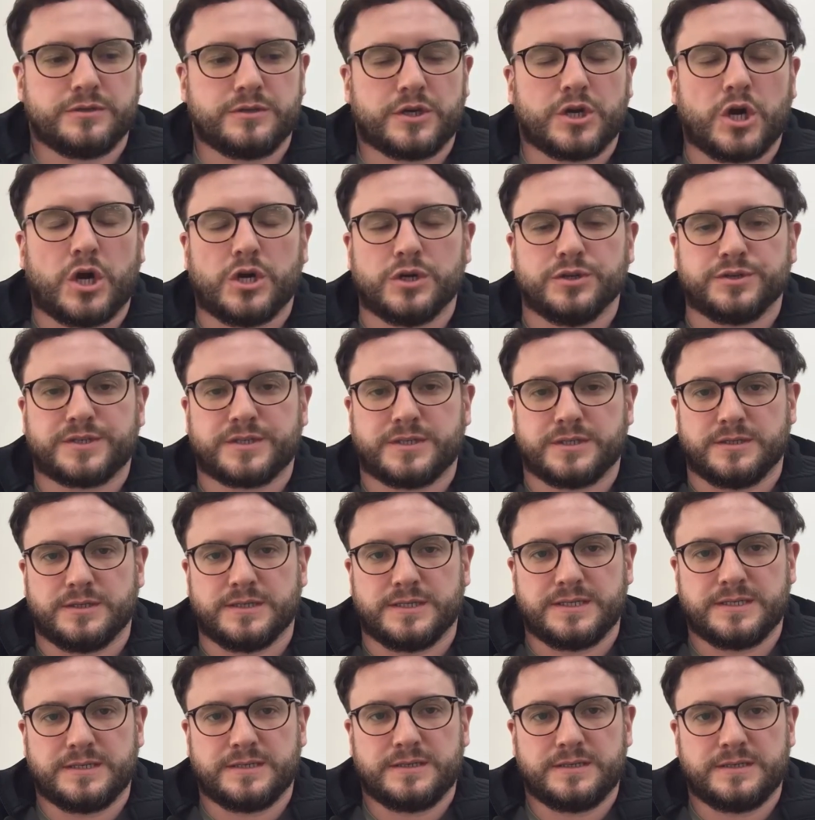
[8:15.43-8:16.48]

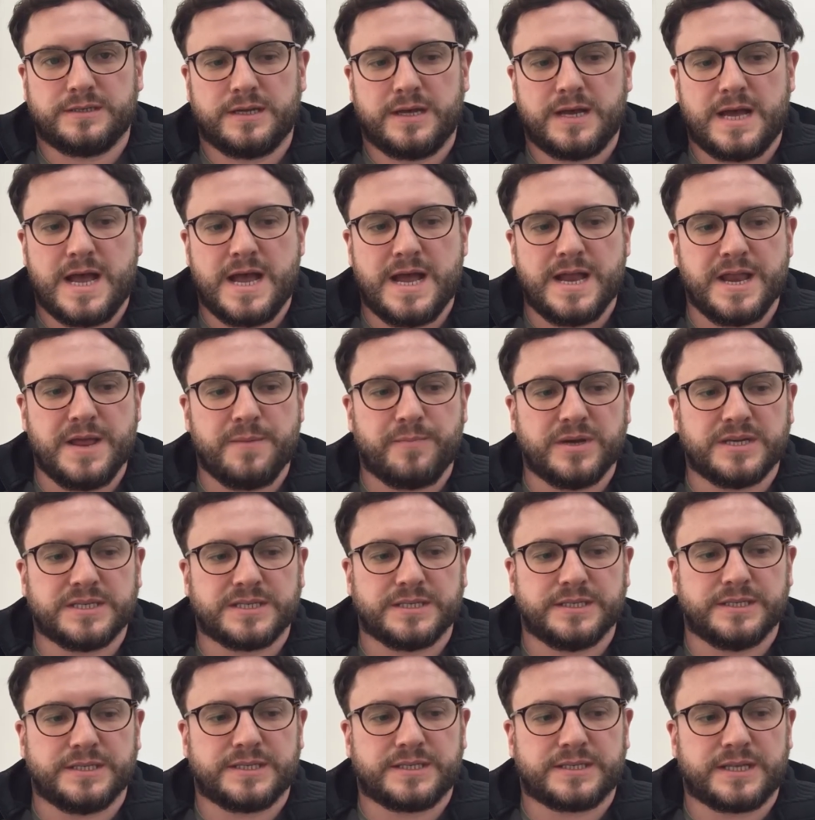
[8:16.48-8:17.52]
constantly any
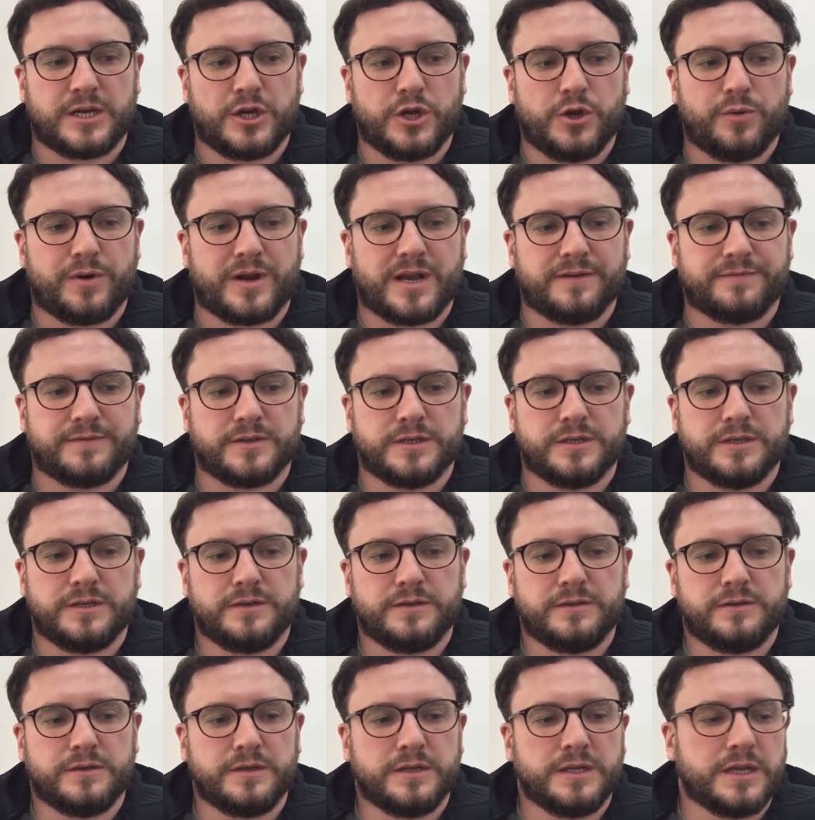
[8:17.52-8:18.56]
business who are having
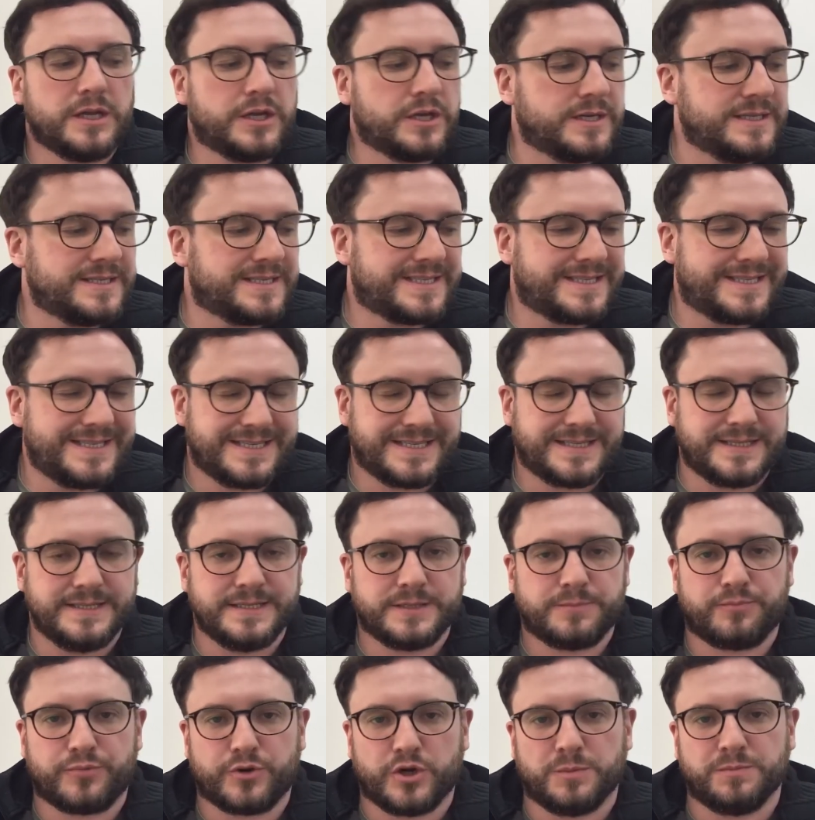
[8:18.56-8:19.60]

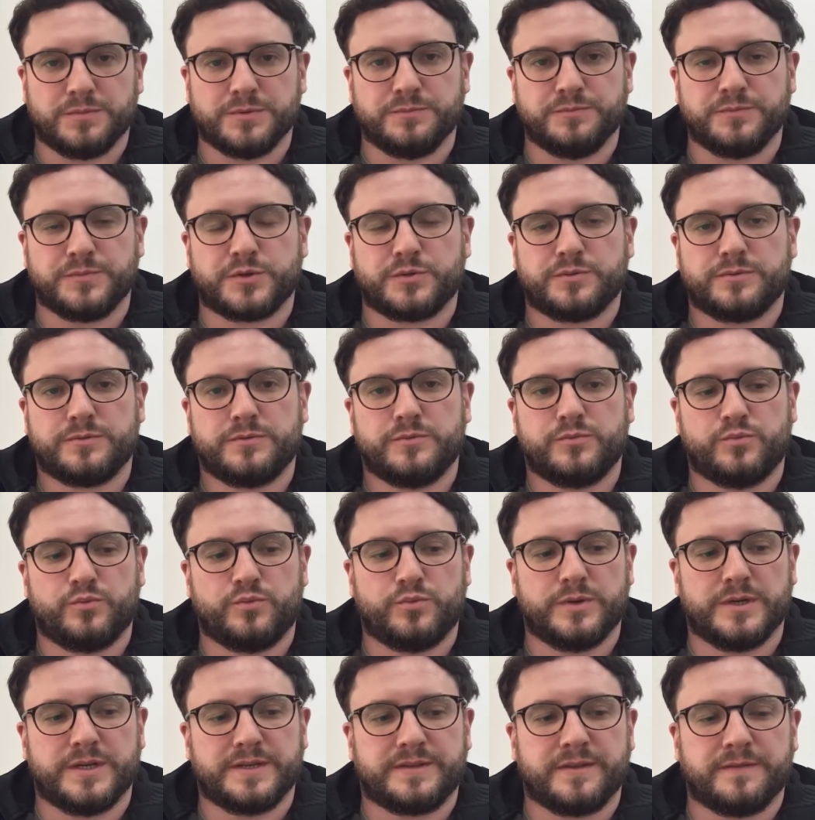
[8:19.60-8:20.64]
consistent problems
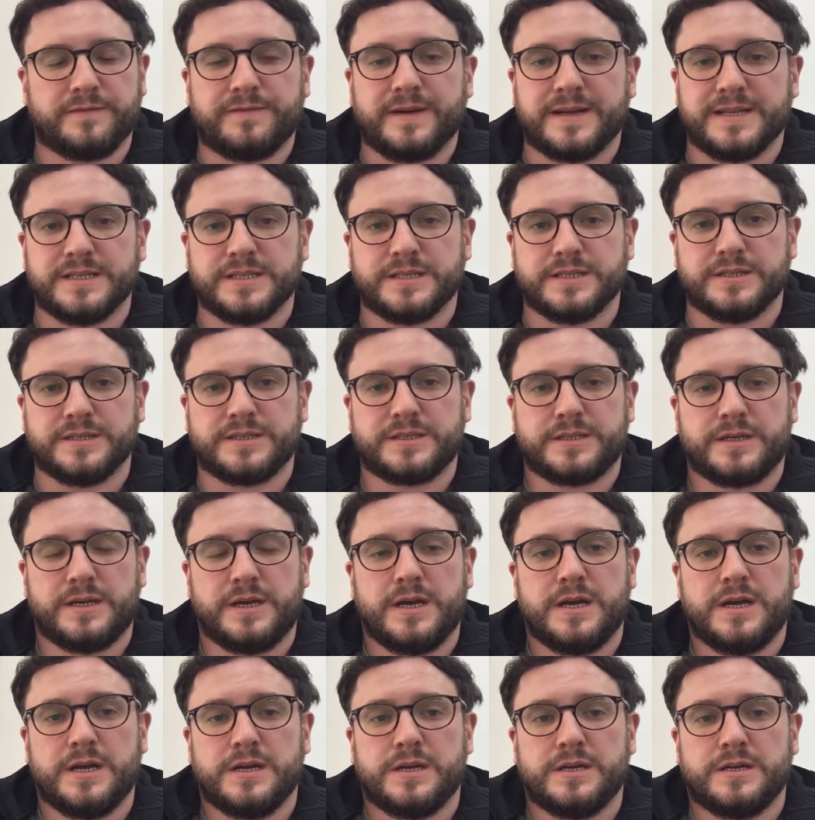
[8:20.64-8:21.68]
with offenders
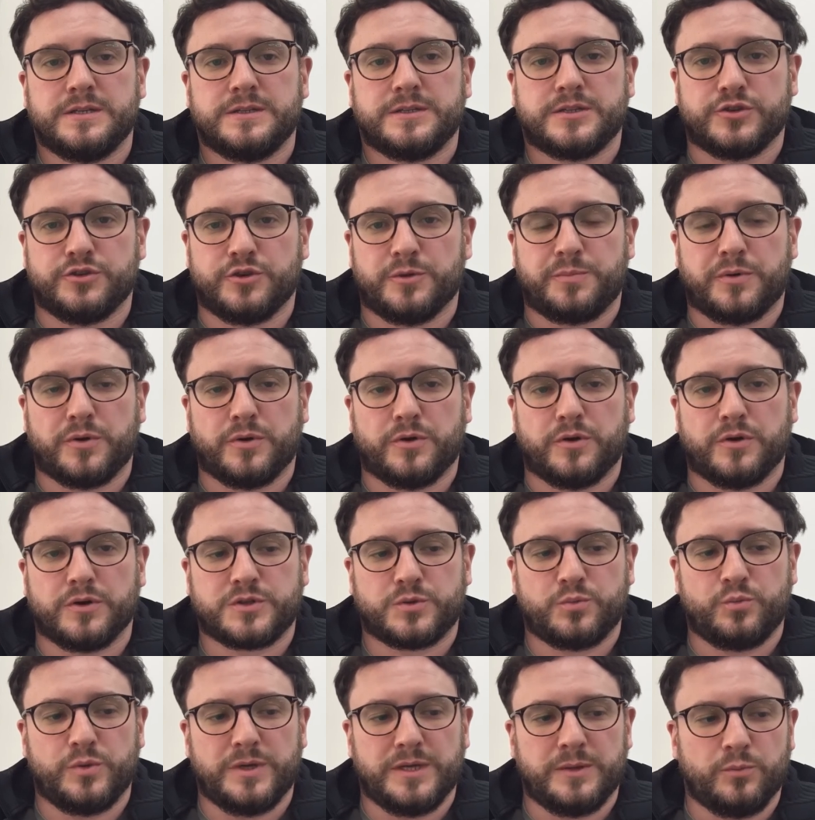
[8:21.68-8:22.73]
to
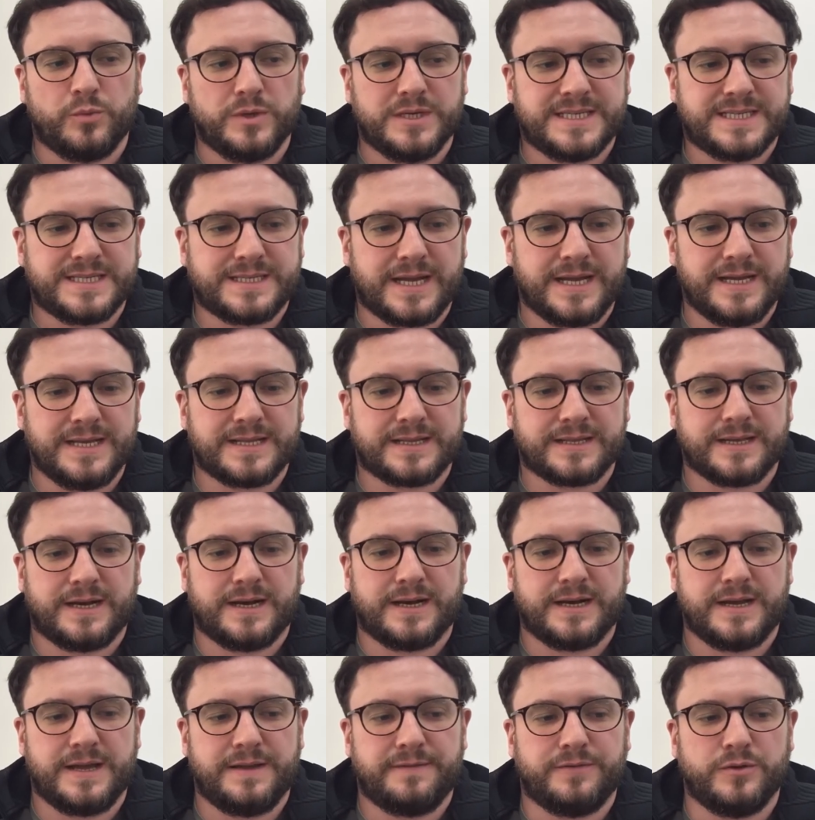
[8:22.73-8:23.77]
report. We state
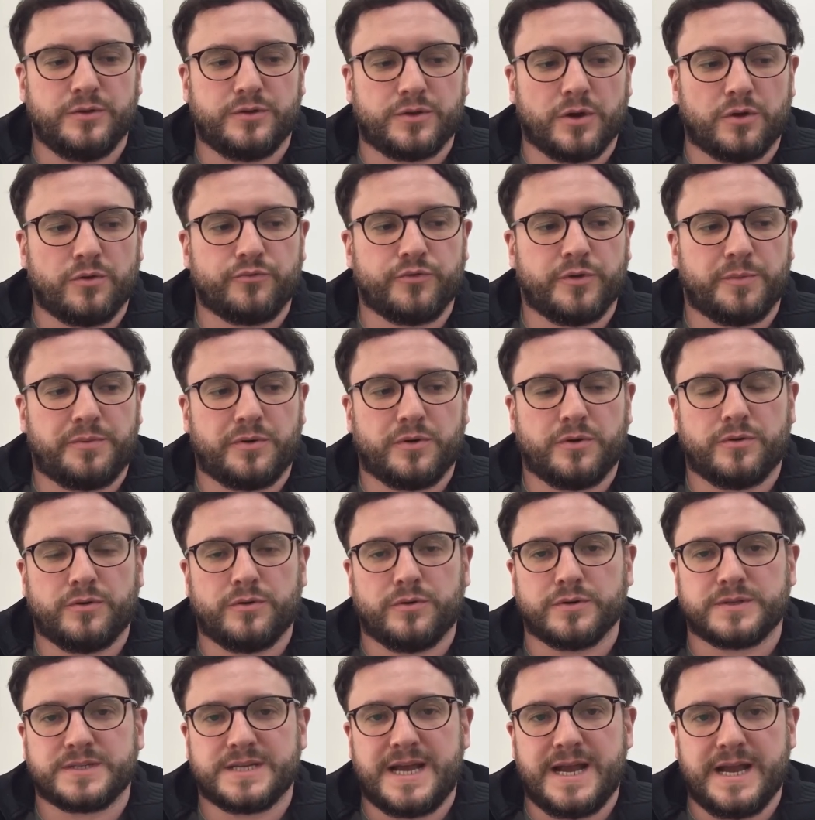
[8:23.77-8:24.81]
that if you don't
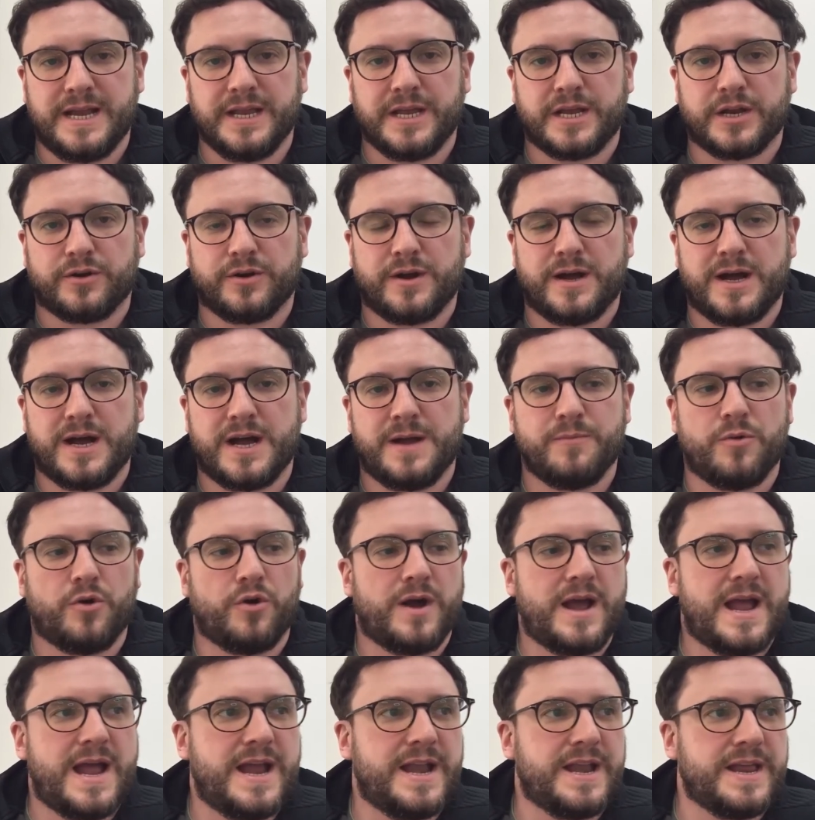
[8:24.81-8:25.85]
report any crime
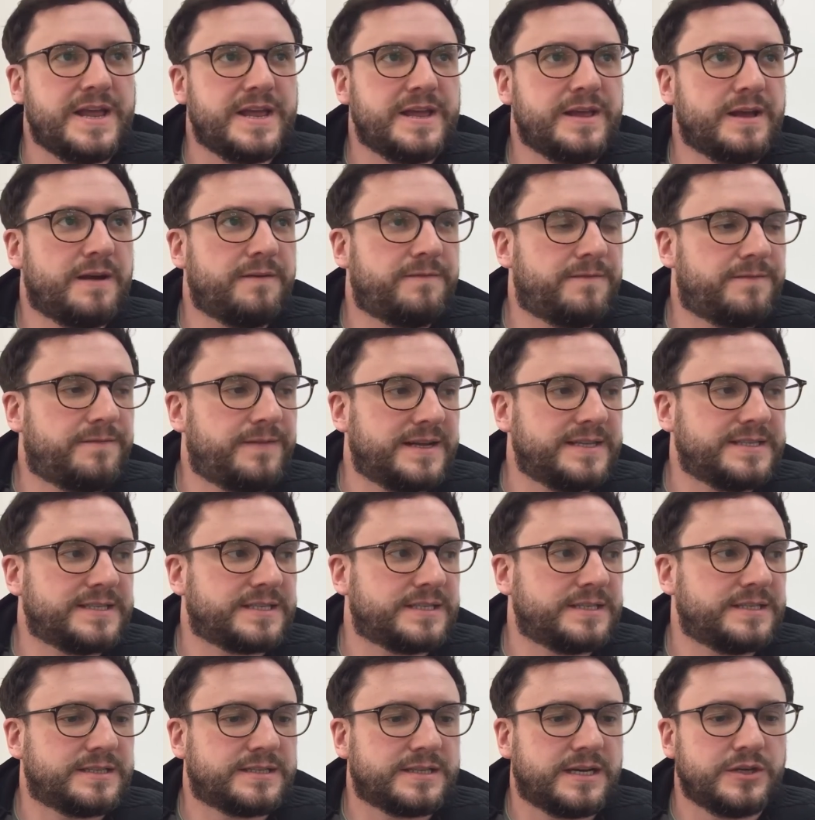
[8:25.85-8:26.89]
or any
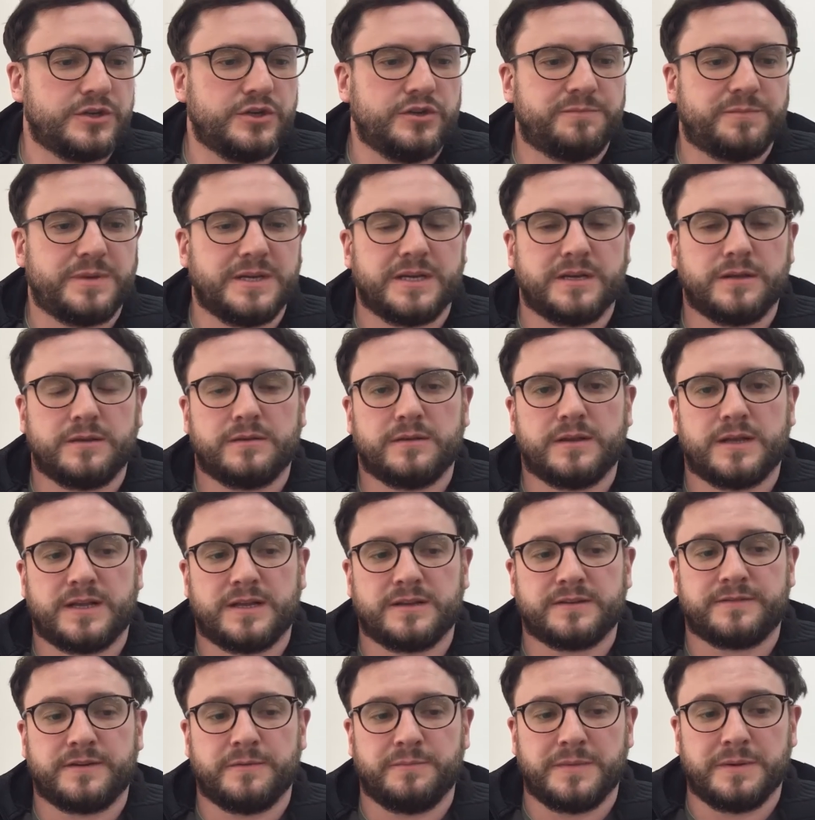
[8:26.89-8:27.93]
offences that you've been
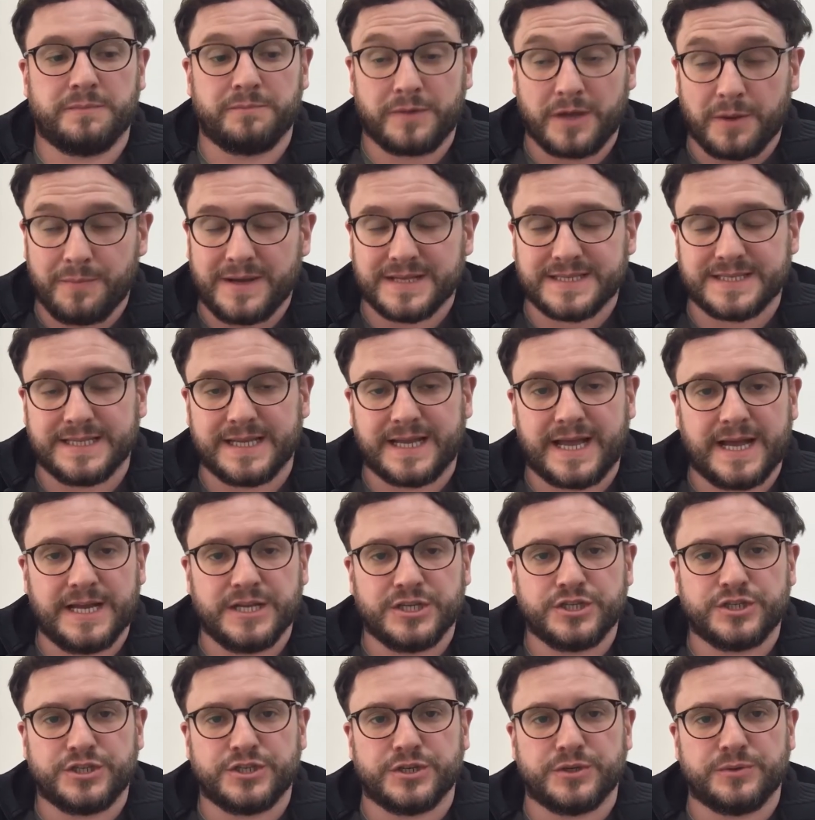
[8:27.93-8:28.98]
committed
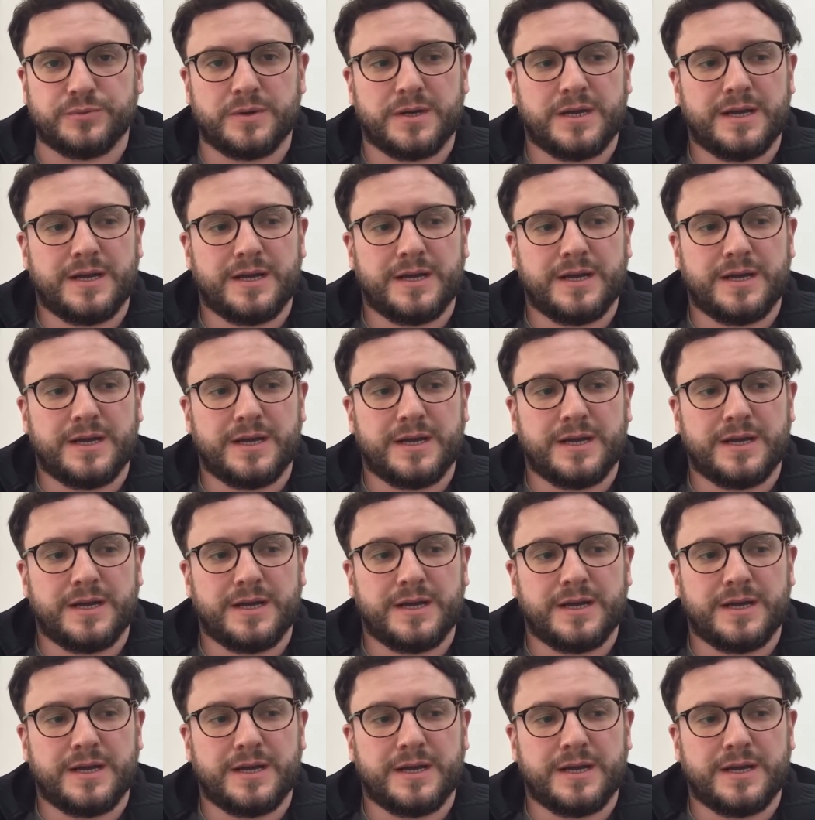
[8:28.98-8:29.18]
against you,